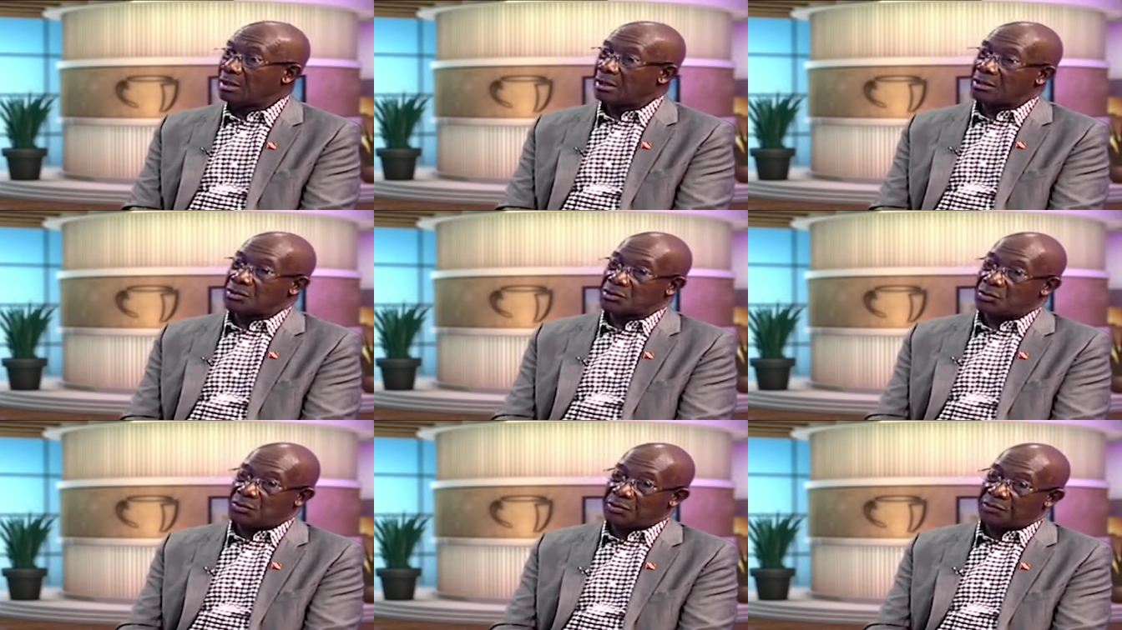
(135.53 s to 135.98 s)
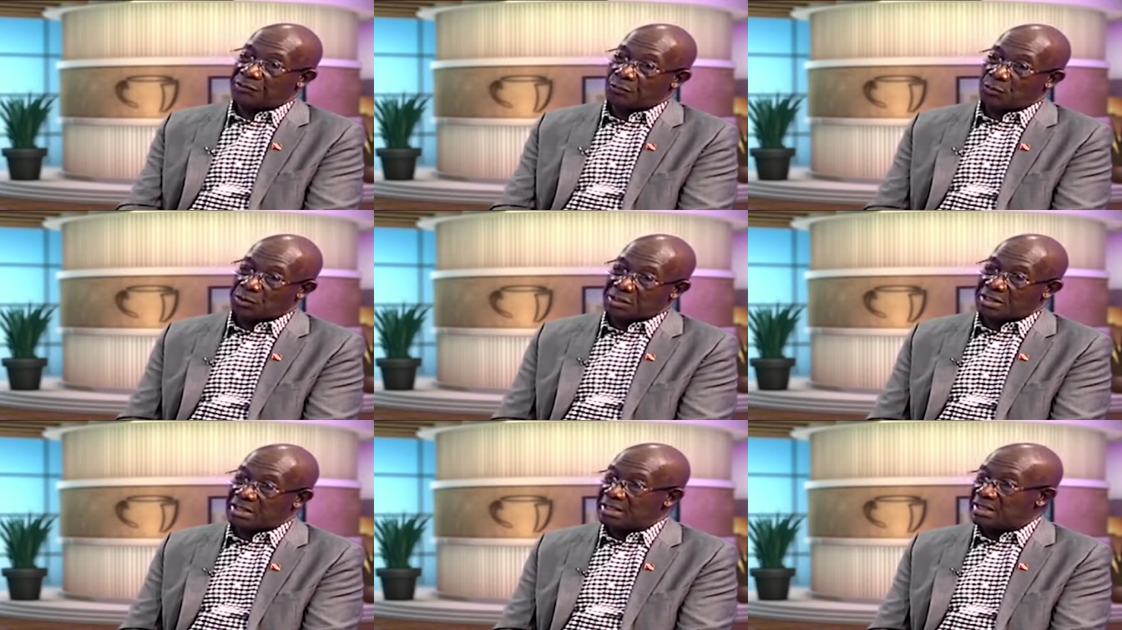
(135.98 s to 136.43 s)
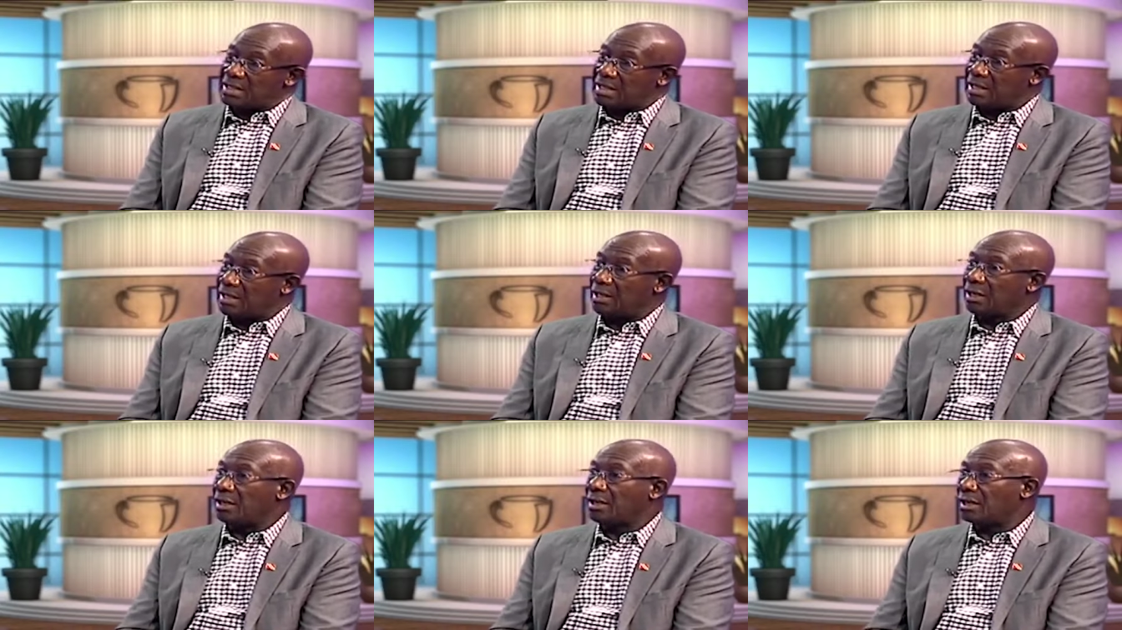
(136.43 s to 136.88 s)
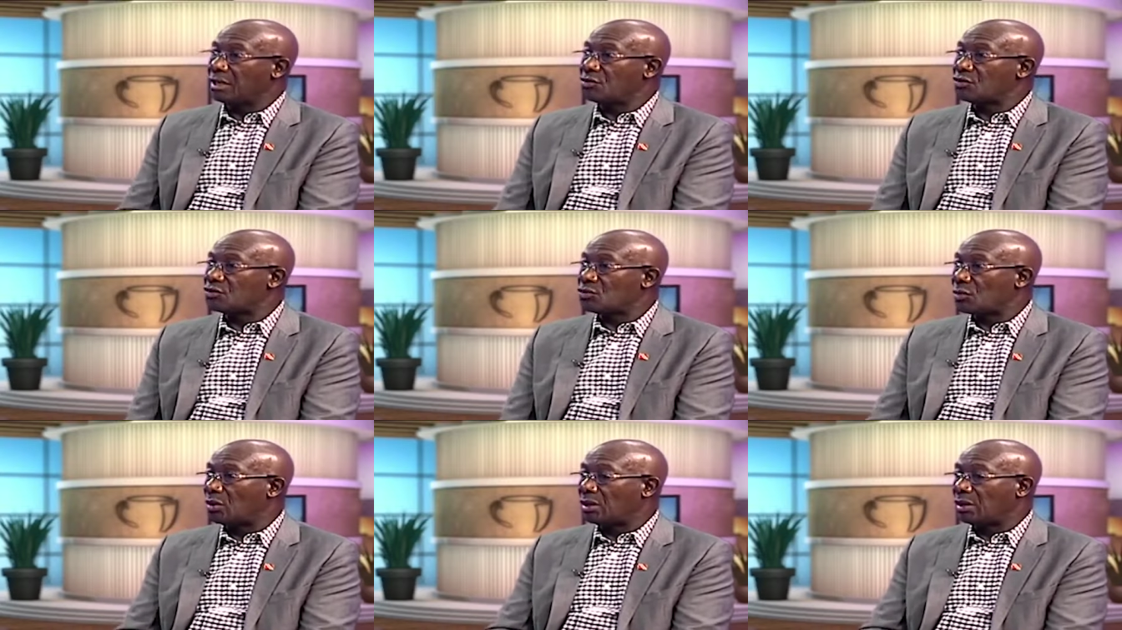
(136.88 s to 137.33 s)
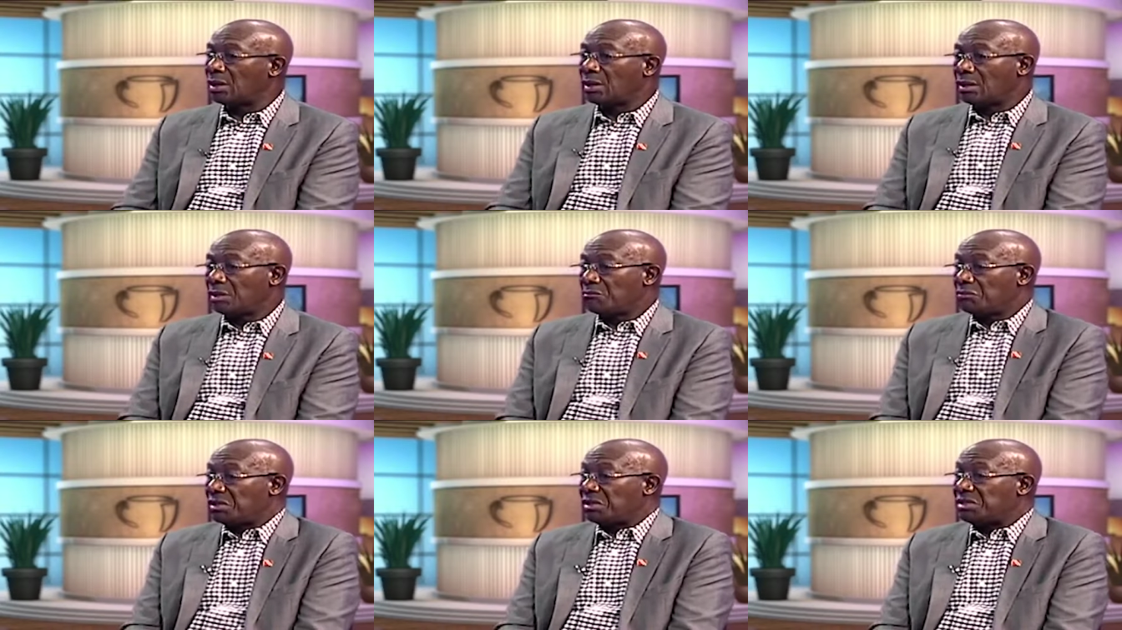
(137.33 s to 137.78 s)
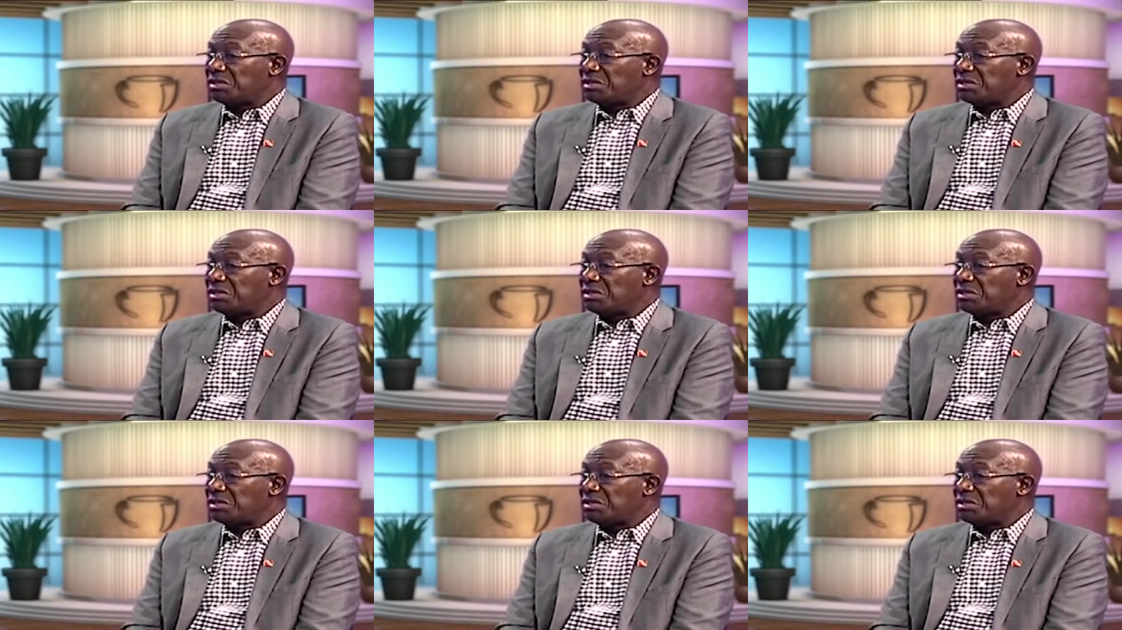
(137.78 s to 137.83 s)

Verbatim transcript: So the 14-day and so on. But